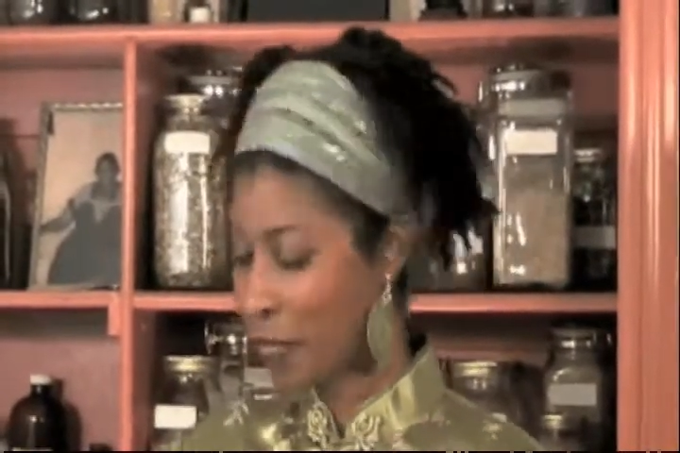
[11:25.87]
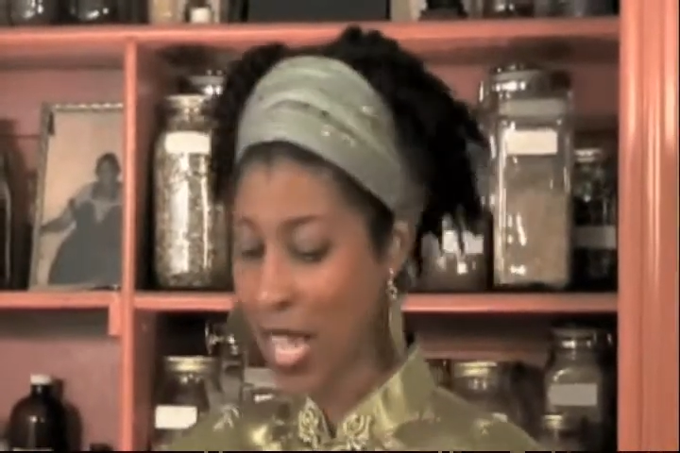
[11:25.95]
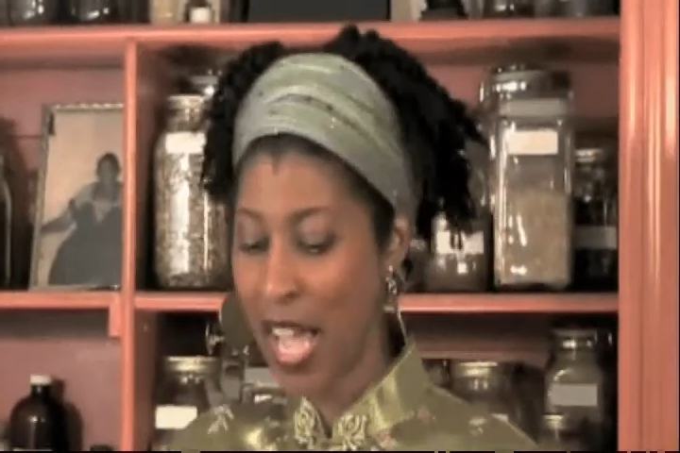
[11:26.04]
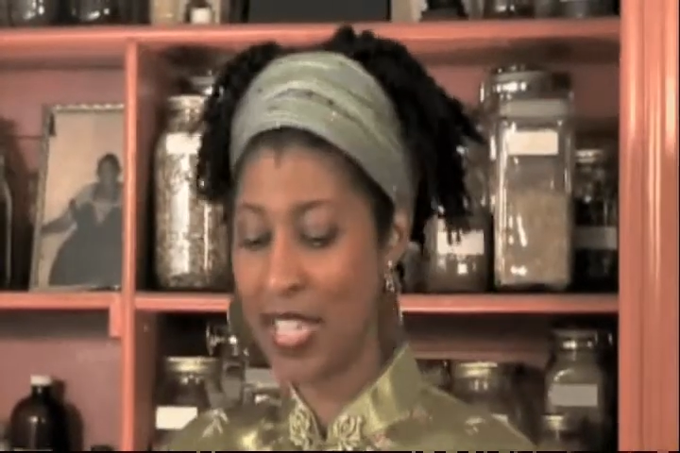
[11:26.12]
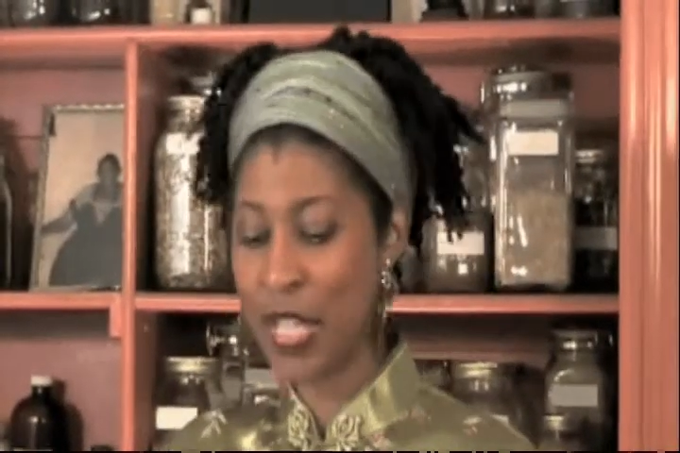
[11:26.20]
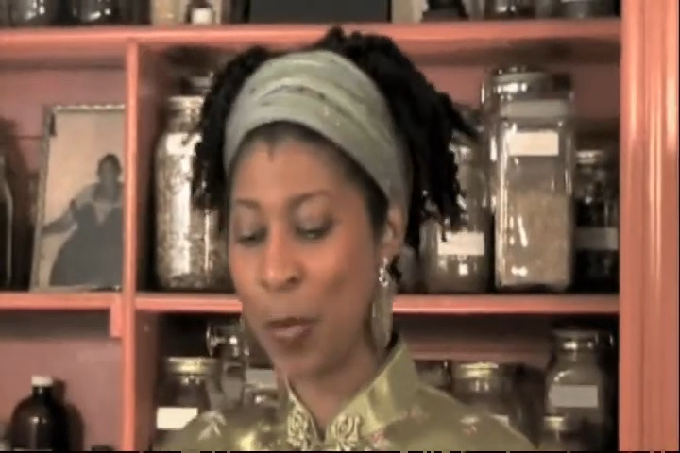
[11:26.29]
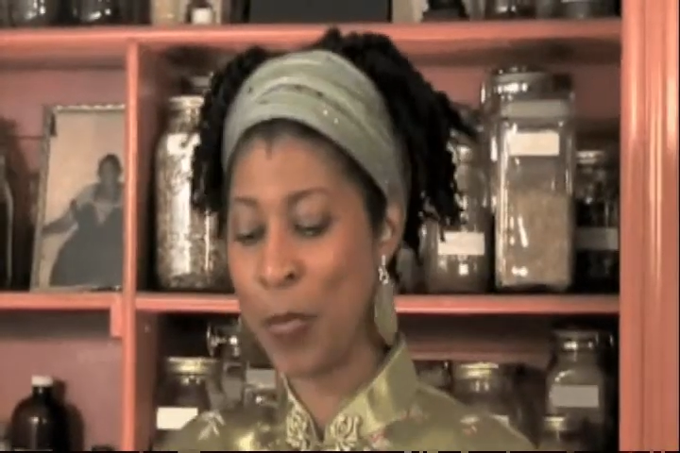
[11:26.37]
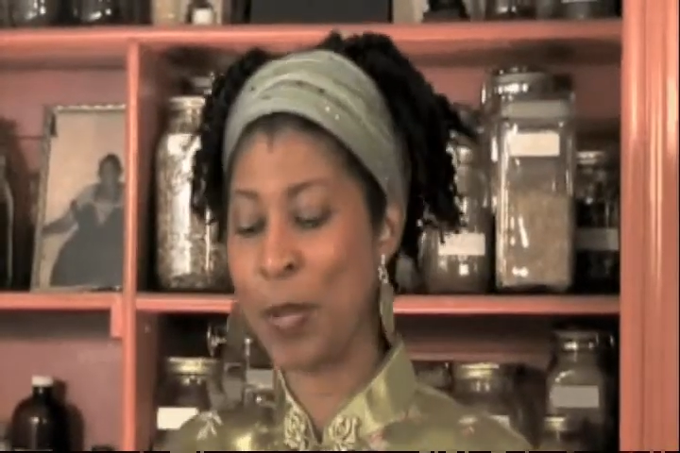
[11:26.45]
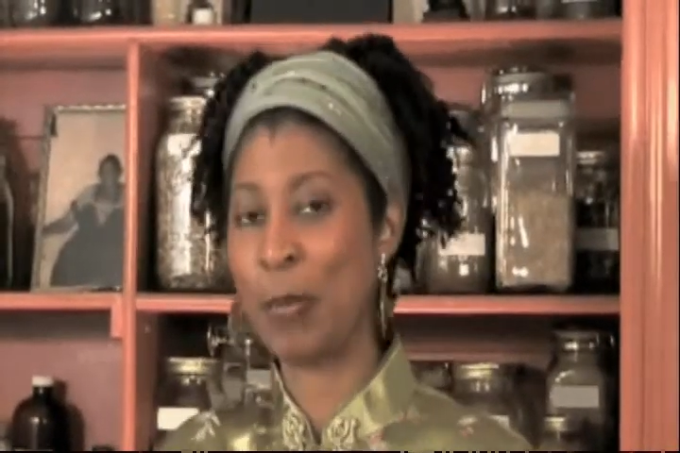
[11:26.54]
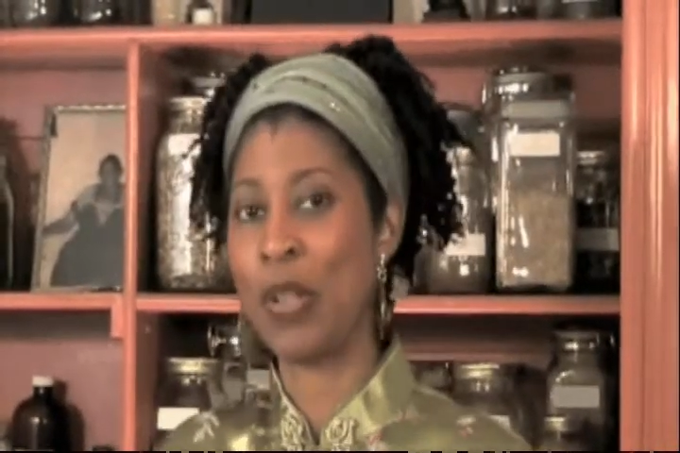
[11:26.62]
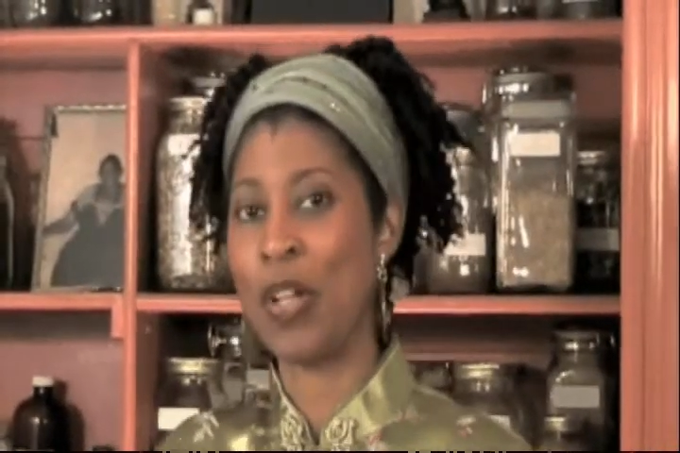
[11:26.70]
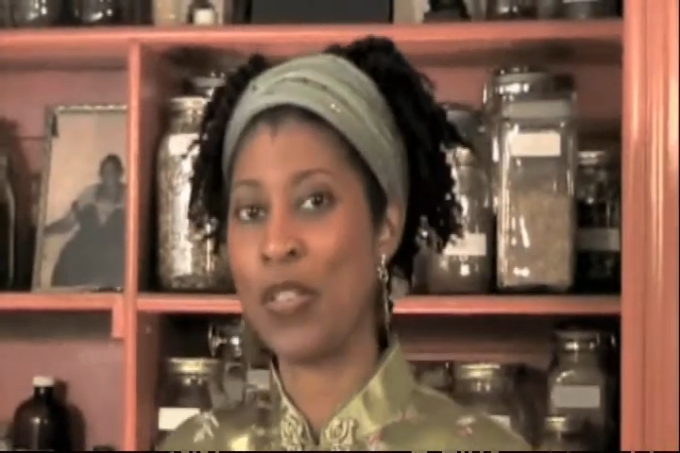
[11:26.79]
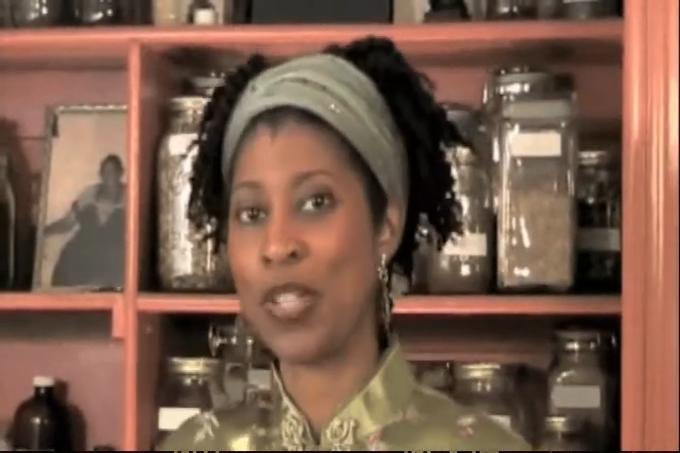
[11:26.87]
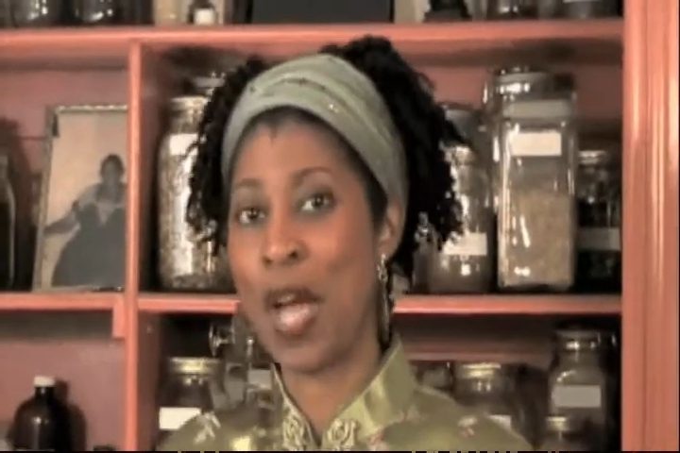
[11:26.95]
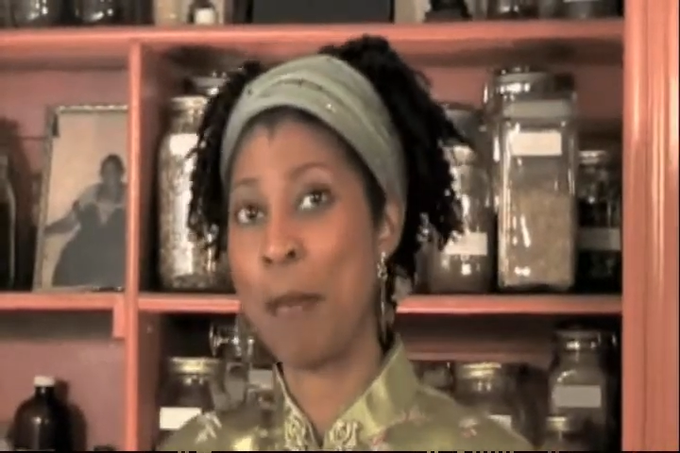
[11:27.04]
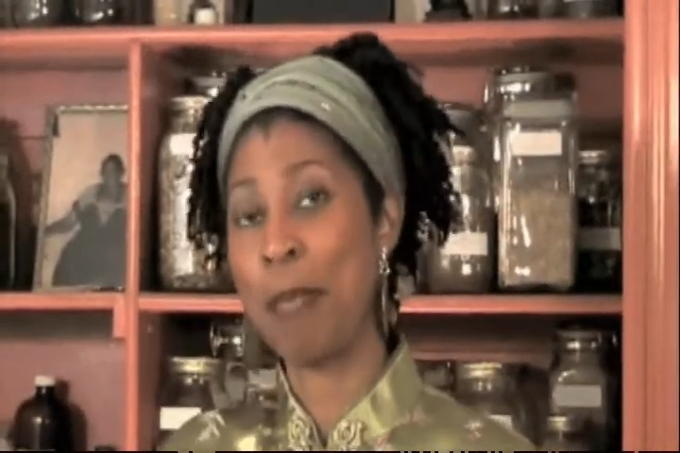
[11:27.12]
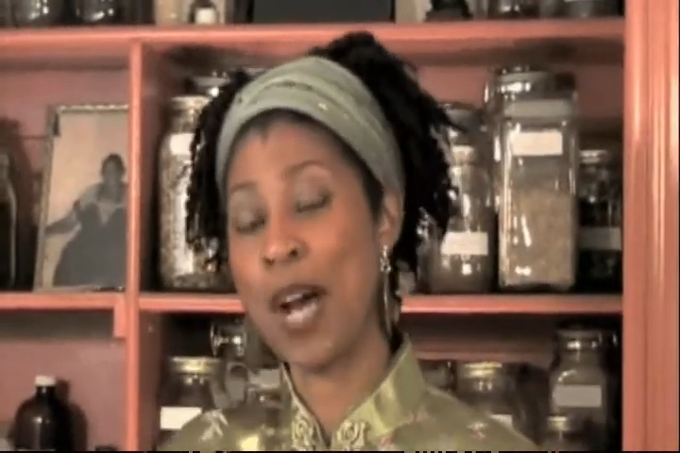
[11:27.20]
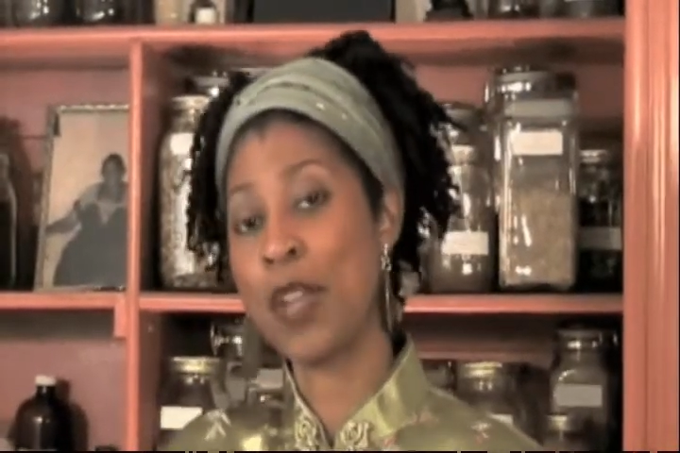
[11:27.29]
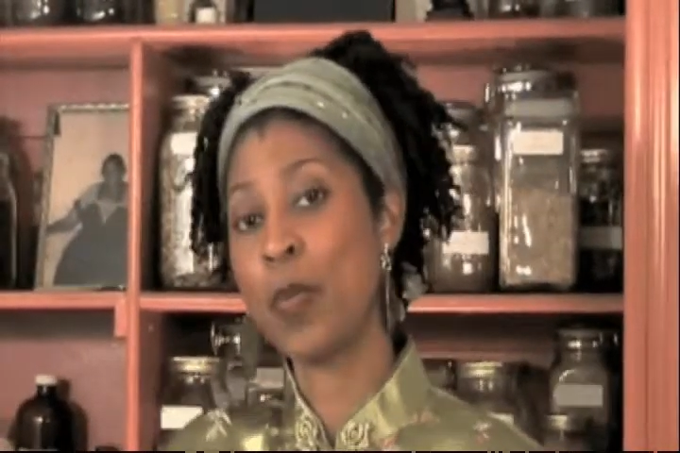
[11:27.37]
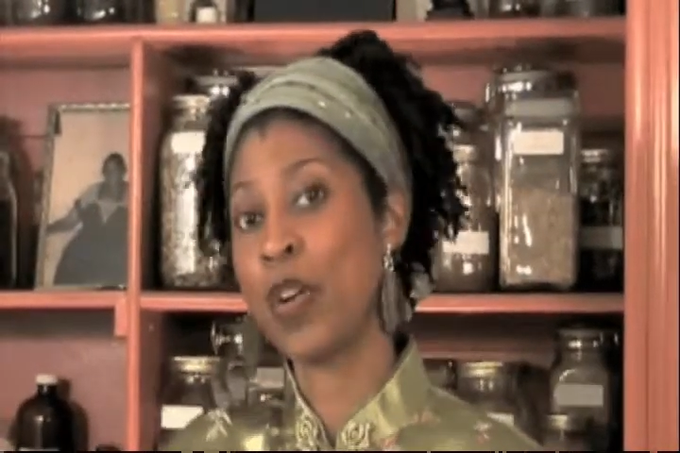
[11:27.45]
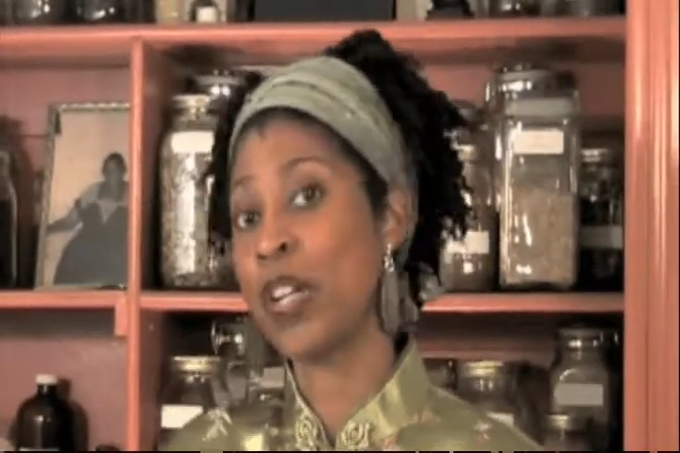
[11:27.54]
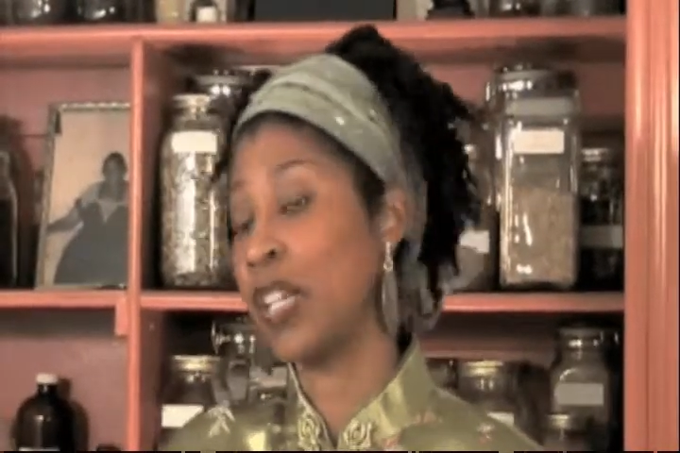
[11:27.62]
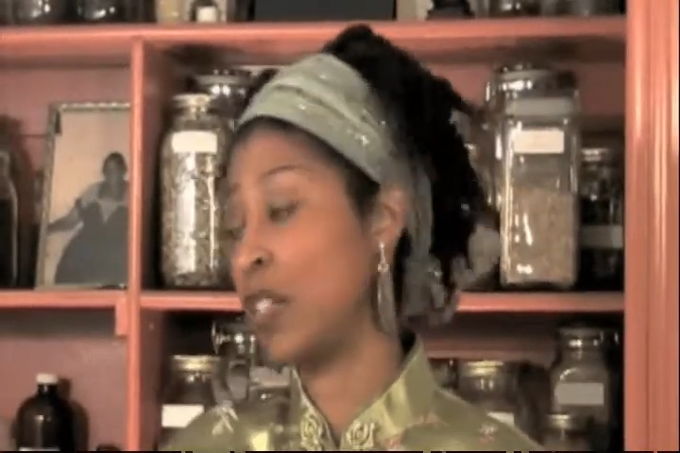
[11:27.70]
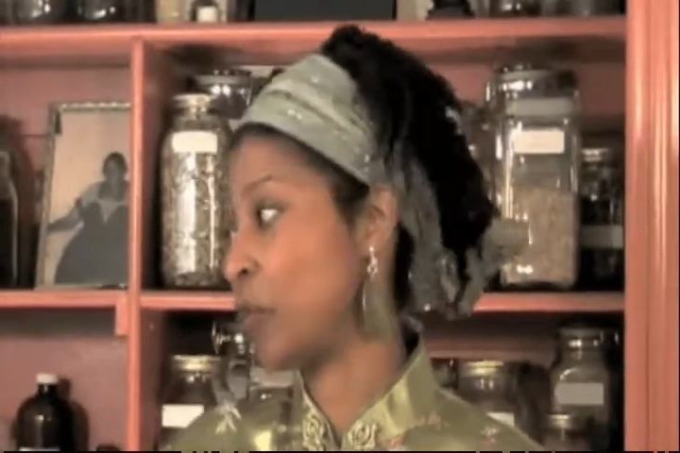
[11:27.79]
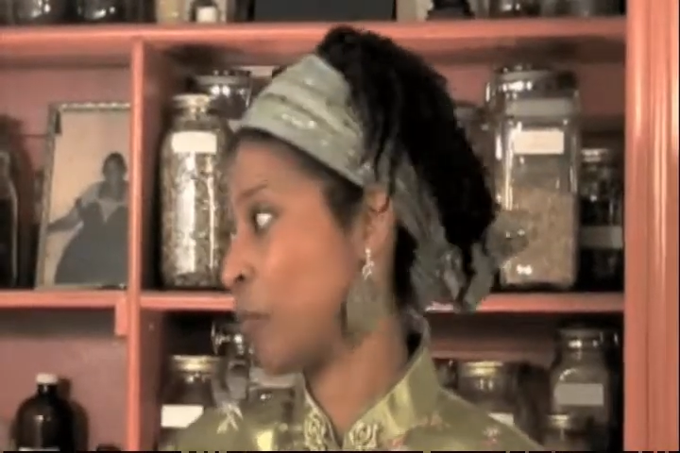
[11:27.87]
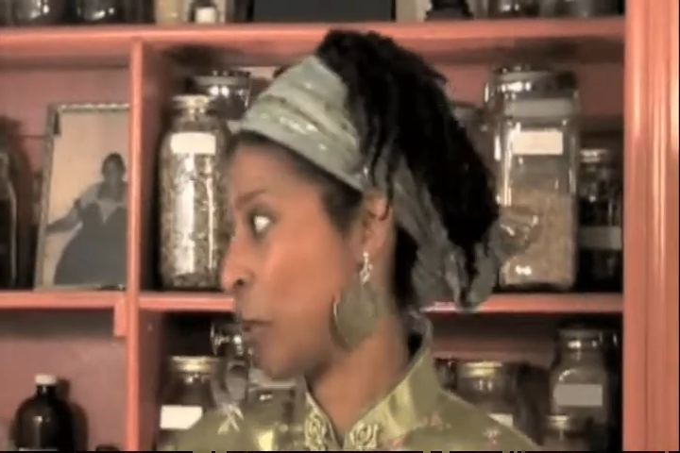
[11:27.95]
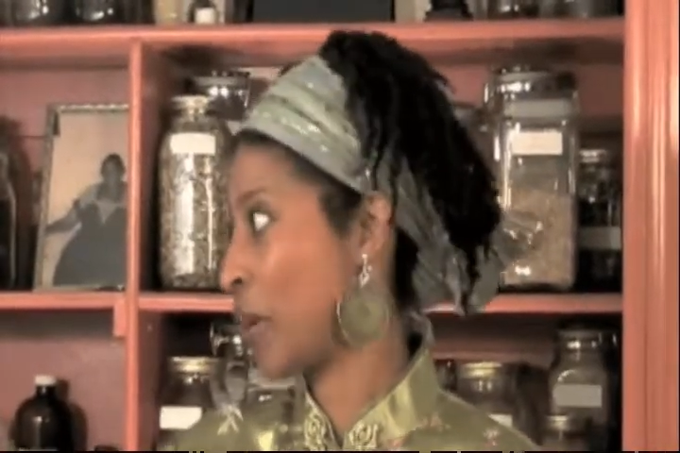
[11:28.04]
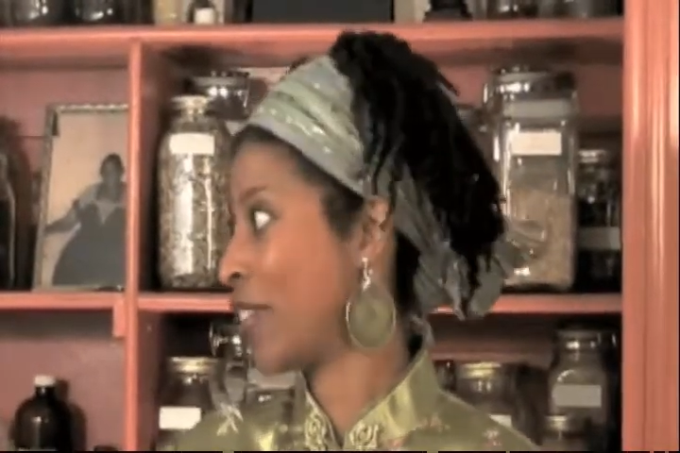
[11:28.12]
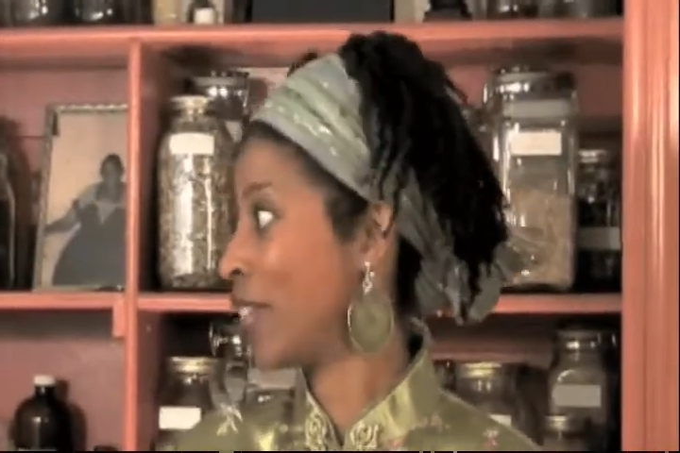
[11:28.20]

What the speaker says: I tell people all the time, body work is important.